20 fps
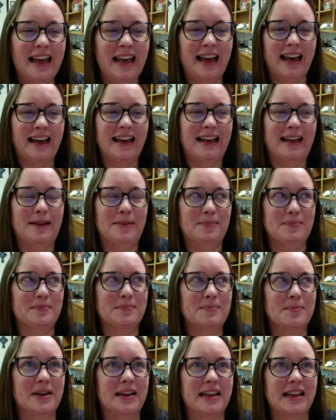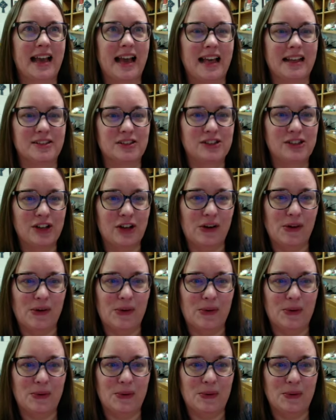But yeah,
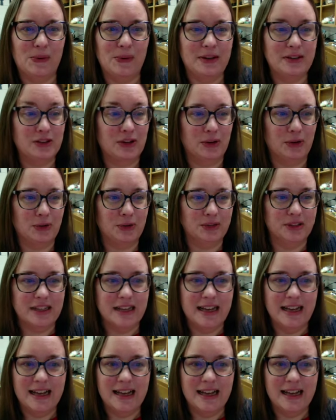so it's cold.